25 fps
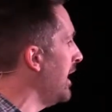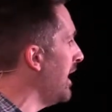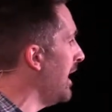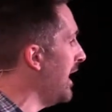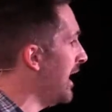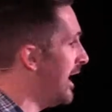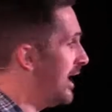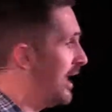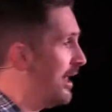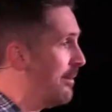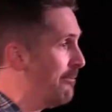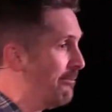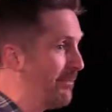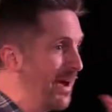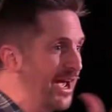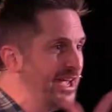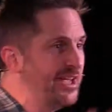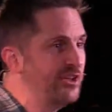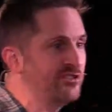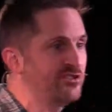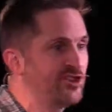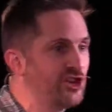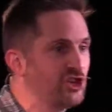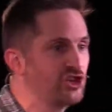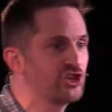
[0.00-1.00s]
in
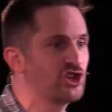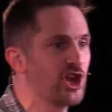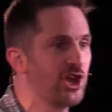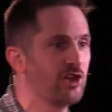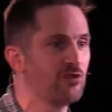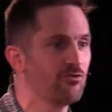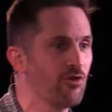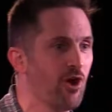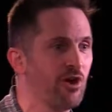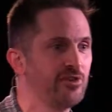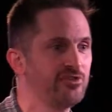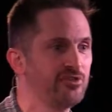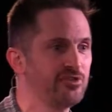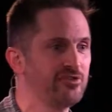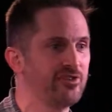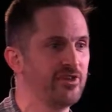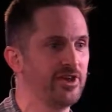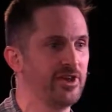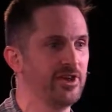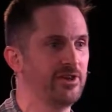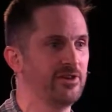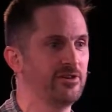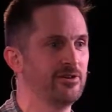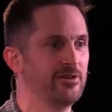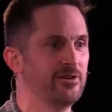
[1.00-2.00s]
amazing
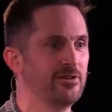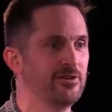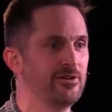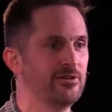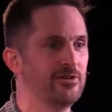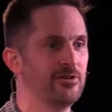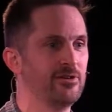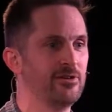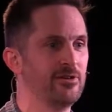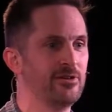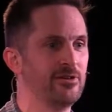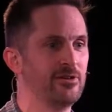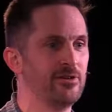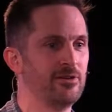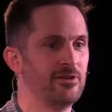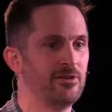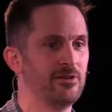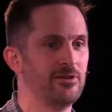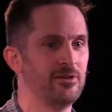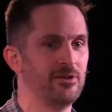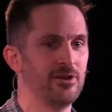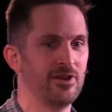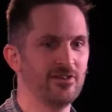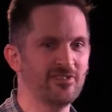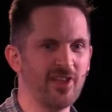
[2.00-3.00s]
generosity.
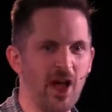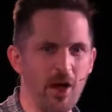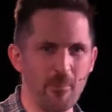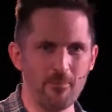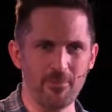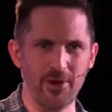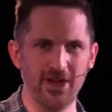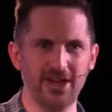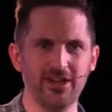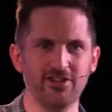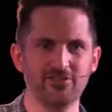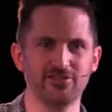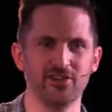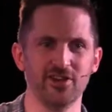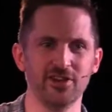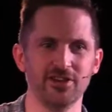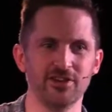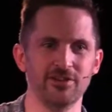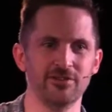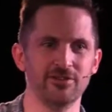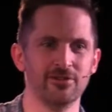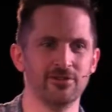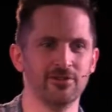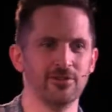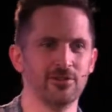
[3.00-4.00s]
Isn't that amazing?
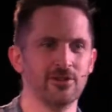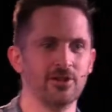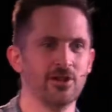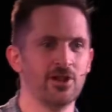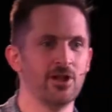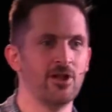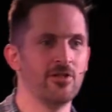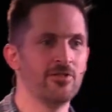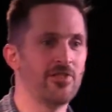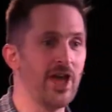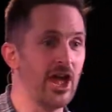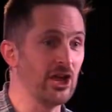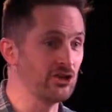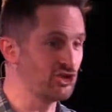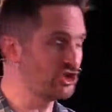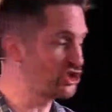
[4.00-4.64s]
Their